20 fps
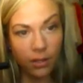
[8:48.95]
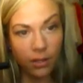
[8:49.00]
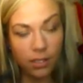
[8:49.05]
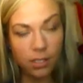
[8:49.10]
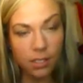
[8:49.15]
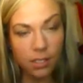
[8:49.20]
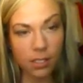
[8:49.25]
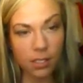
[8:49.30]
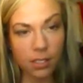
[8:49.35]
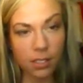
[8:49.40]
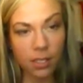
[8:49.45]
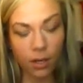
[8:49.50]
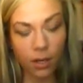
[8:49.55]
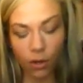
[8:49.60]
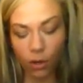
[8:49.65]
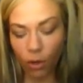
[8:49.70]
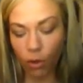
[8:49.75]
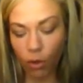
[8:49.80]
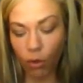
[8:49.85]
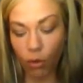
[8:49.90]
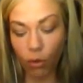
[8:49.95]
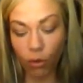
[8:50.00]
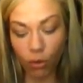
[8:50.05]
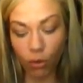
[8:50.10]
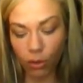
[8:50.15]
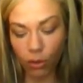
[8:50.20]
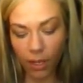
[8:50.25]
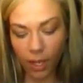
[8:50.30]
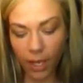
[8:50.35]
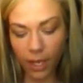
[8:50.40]
This is their
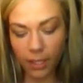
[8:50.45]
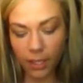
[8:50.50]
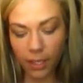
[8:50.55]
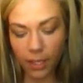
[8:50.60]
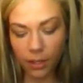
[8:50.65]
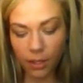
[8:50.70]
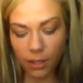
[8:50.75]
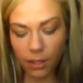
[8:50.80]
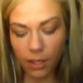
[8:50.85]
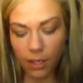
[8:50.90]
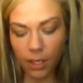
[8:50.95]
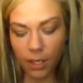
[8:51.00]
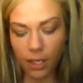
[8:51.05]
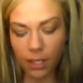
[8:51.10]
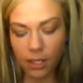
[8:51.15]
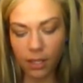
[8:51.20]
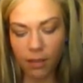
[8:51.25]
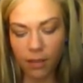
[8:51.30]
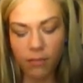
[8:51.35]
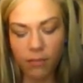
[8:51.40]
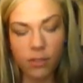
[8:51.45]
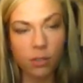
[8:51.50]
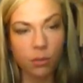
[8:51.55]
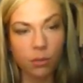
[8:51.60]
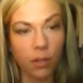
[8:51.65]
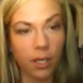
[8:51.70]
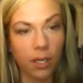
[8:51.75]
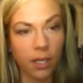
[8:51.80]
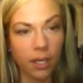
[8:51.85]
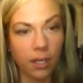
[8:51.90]
Kohl eyeliner, and I love this
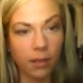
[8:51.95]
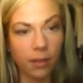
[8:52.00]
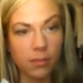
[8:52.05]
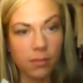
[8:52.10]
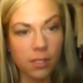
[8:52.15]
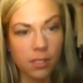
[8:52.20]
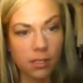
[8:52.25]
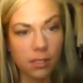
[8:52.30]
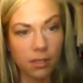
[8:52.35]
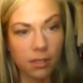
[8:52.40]
one. It comes